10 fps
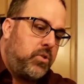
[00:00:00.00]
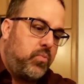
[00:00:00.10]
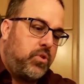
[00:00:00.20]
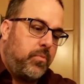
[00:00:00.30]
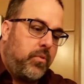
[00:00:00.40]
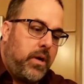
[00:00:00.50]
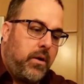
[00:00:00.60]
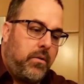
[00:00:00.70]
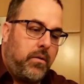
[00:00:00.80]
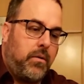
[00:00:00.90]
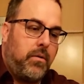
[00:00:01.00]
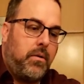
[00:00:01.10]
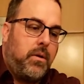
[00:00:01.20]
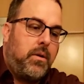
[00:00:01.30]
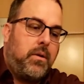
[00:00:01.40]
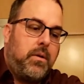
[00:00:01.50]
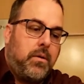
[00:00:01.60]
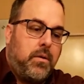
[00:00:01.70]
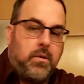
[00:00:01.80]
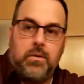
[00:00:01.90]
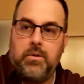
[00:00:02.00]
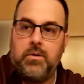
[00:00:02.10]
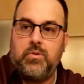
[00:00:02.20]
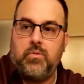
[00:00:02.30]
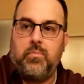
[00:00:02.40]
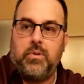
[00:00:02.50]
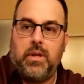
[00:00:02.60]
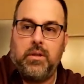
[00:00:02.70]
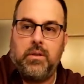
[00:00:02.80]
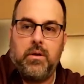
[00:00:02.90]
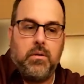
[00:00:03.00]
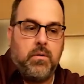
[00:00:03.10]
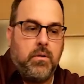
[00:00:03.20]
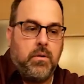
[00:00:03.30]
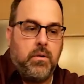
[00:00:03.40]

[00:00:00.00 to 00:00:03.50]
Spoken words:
Switch them around. Just put that there.